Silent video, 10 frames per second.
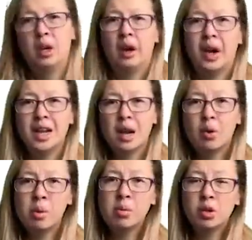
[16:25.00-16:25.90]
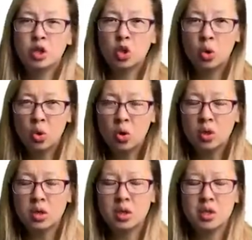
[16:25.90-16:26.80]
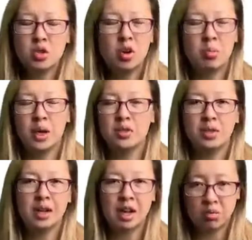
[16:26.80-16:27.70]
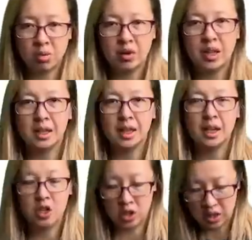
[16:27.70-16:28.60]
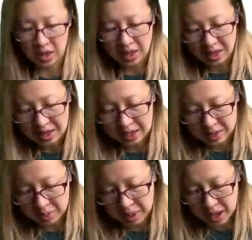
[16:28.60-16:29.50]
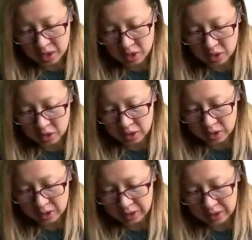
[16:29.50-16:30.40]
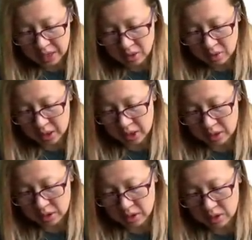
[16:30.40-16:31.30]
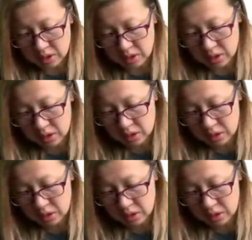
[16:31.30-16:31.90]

All right, now remember a tort is not based on a government regulation, it's based on legal cases